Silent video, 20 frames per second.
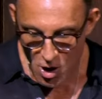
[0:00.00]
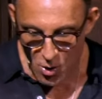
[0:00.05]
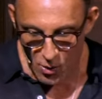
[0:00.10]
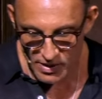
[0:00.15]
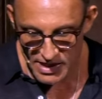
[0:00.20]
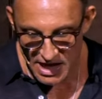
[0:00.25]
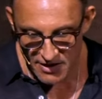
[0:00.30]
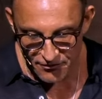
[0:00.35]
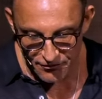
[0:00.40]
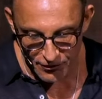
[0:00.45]

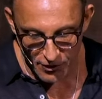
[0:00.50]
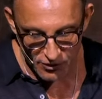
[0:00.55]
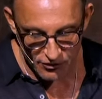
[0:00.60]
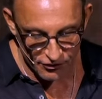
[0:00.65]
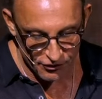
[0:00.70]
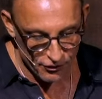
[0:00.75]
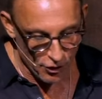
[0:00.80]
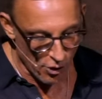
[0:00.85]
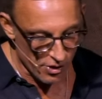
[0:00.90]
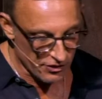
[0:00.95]
When they first
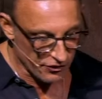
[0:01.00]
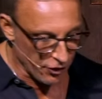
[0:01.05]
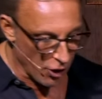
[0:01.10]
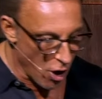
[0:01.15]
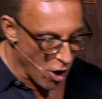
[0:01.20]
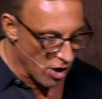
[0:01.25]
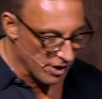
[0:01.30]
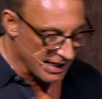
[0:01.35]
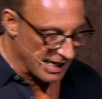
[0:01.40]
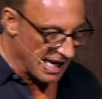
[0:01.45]
start
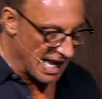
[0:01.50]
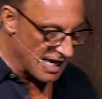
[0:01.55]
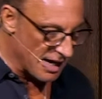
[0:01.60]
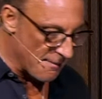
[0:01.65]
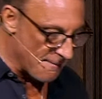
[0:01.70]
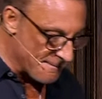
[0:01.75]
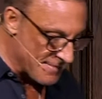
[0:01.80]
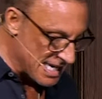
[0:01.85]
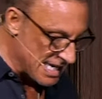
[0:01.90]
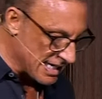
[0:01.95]
talking at
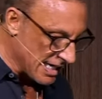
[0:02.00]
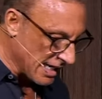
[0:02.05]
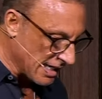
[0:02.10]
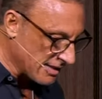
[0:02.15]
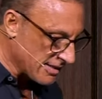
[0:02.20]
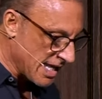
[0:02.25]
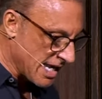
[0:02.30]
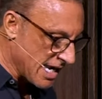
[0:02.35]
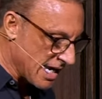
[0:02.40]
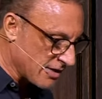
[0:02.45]
a
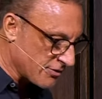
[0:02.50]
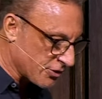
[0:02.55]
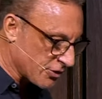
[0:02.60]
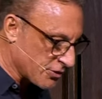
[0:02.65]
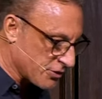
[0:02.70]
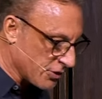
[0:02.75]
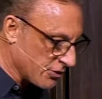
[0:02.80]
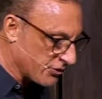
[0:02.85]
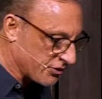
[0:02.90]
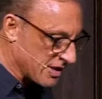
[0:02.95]
meeting, they
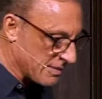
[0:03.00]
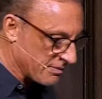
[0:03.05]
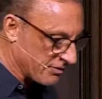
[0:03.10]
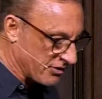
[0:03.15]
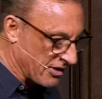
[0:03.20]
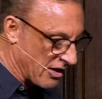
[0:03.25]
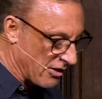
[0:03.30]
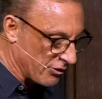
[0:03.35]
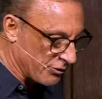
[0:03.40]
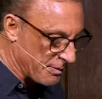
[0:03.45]
introduce
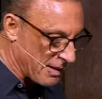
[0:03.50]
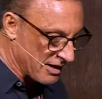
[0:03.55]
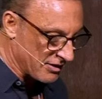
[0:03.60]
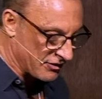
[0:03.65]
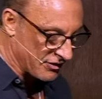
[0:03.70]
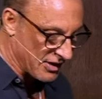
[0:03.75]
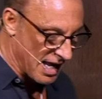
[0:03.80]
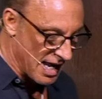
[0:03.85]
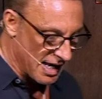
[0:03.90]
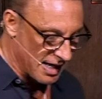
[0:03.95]
themselves by
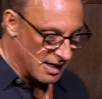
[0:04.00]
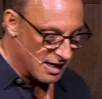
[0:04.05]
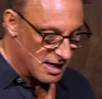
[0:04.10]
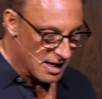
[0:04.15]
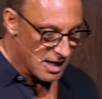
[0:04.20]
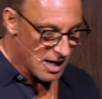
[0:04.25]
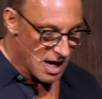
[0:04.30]
saying,